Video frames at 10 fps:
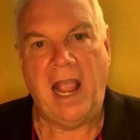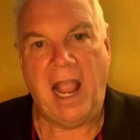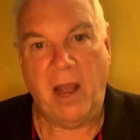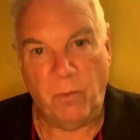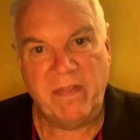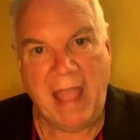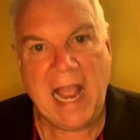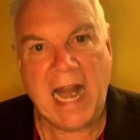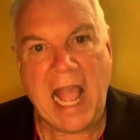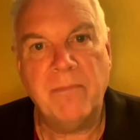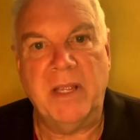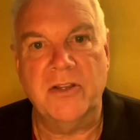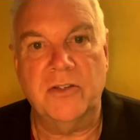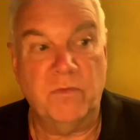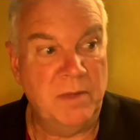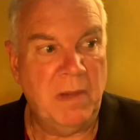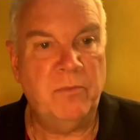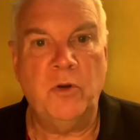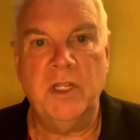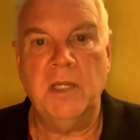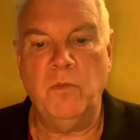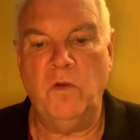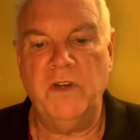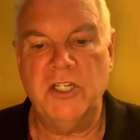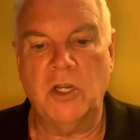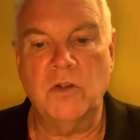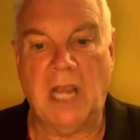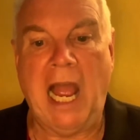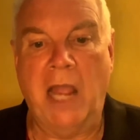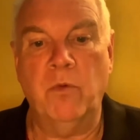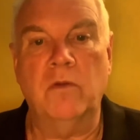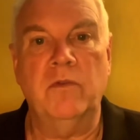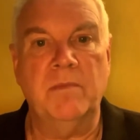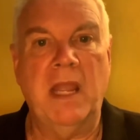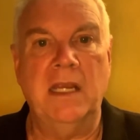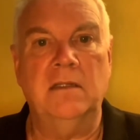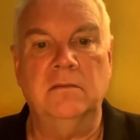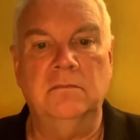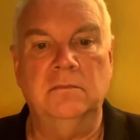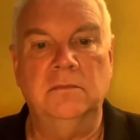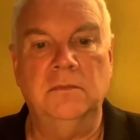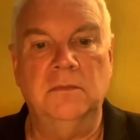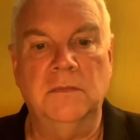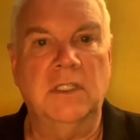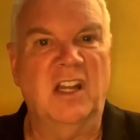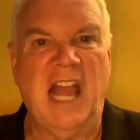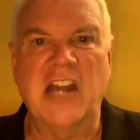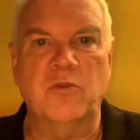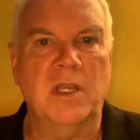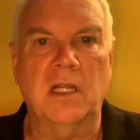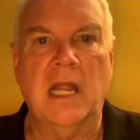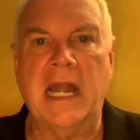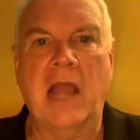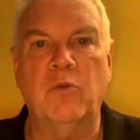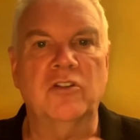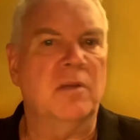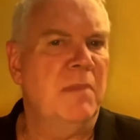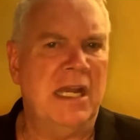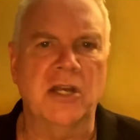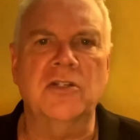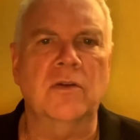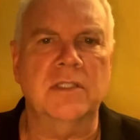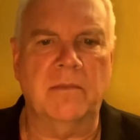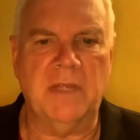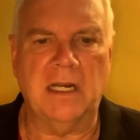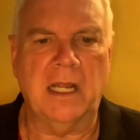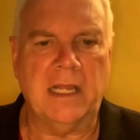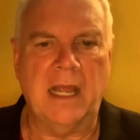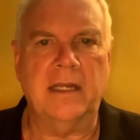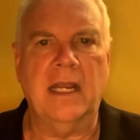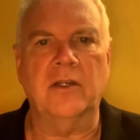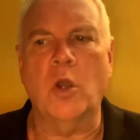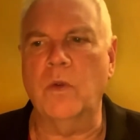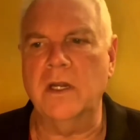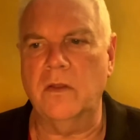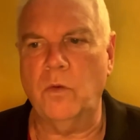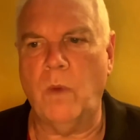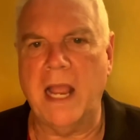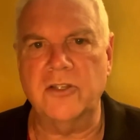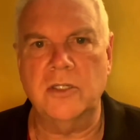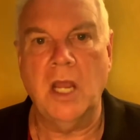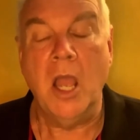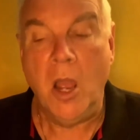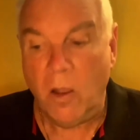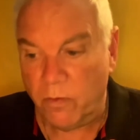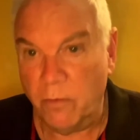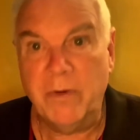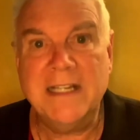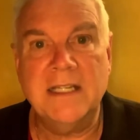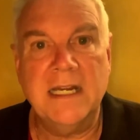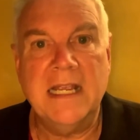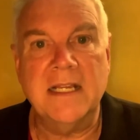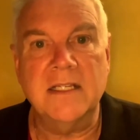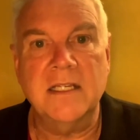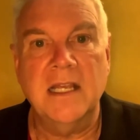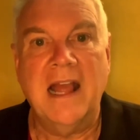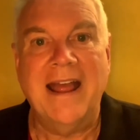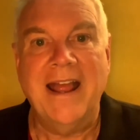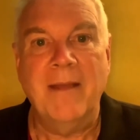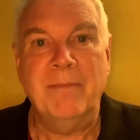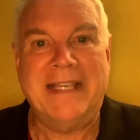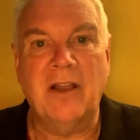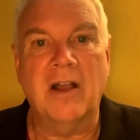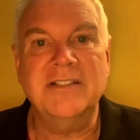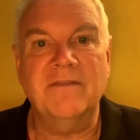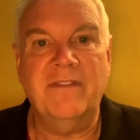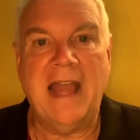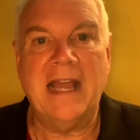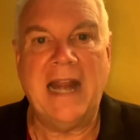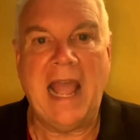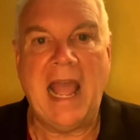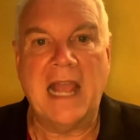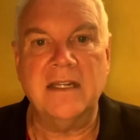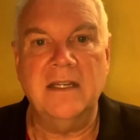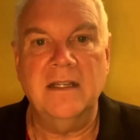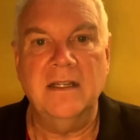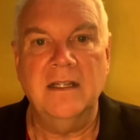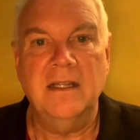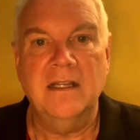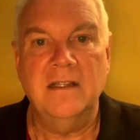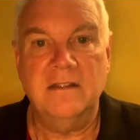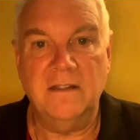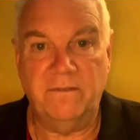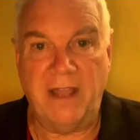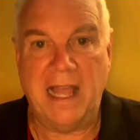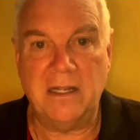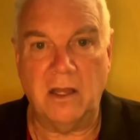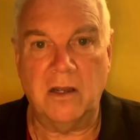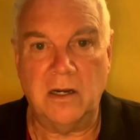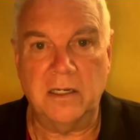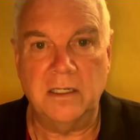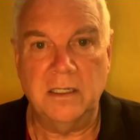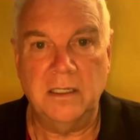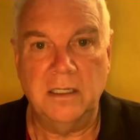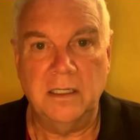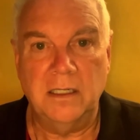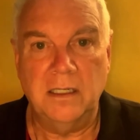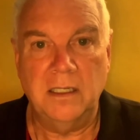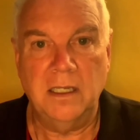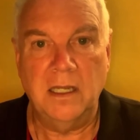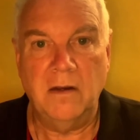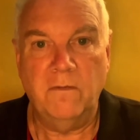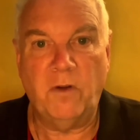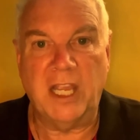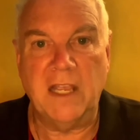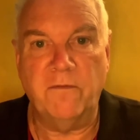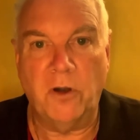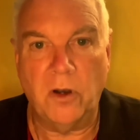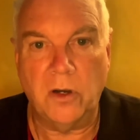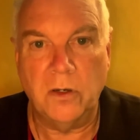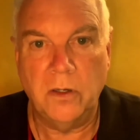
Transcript: And when that happens, remember in the movie she goes, I will remain Galadriel and I will diminish, or something like that, and go into the West. The reason is, because of that act, the Valar forgive her.